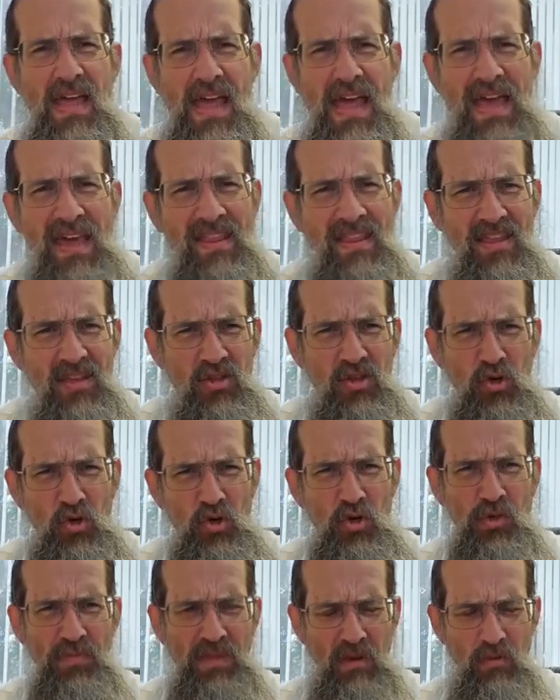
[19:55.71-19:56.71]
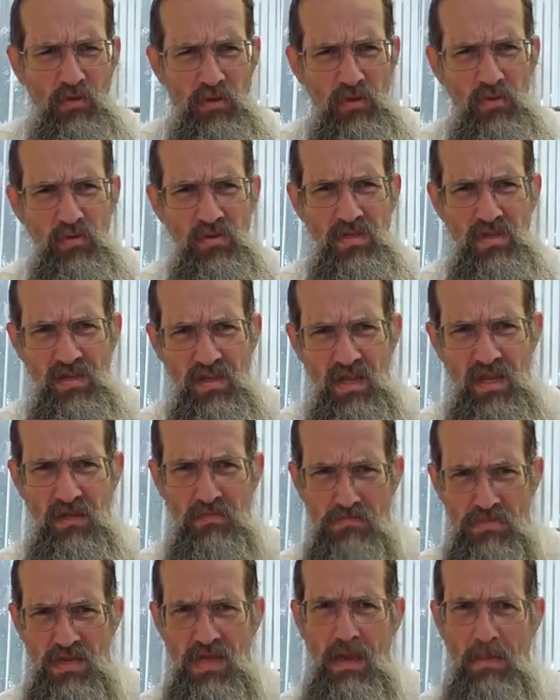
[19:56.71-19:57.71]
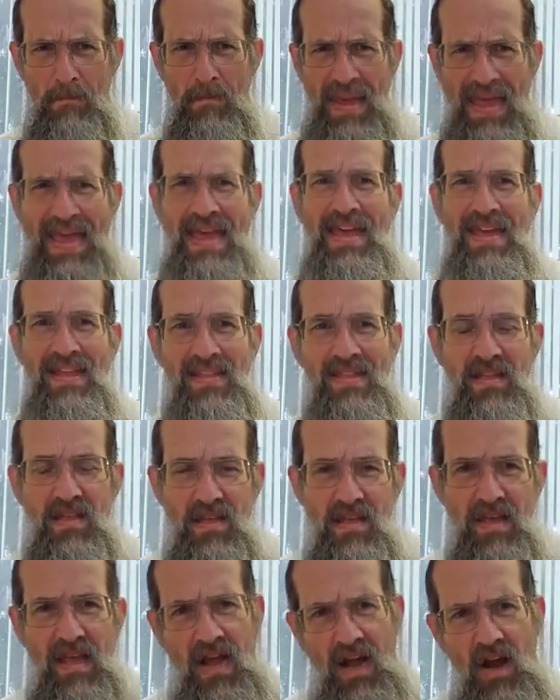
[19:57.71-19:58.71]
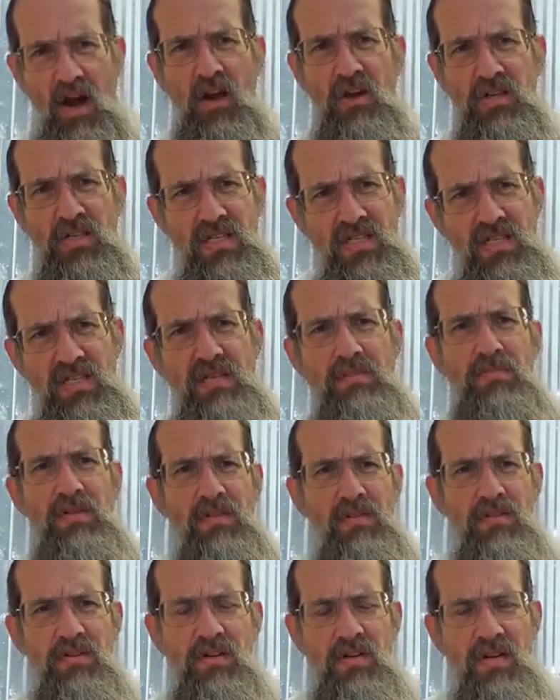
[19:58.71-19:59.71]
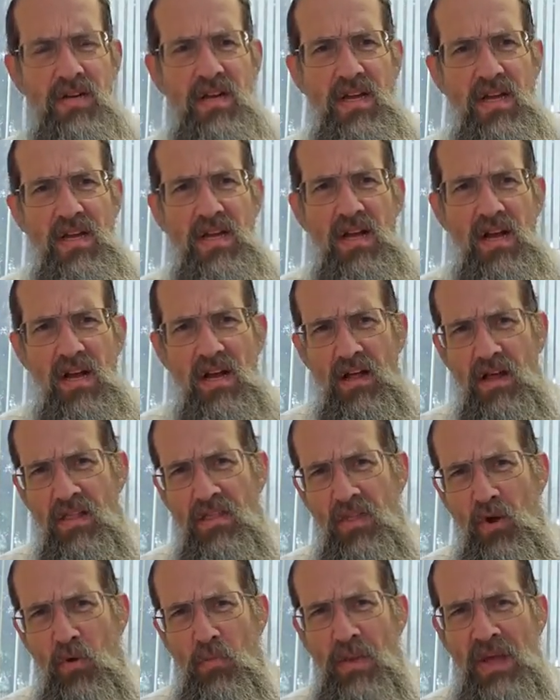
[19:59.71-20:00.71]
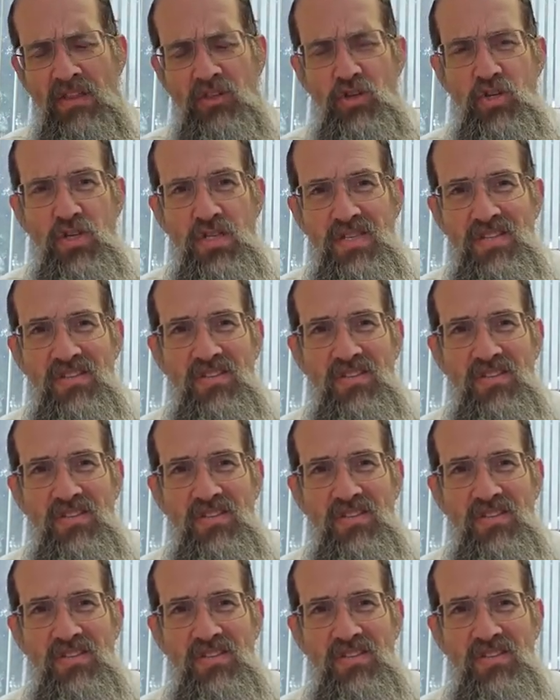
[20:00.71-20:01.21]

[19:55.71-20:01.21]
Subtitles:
and the term that we use today, be a man, are similar. Although mensch is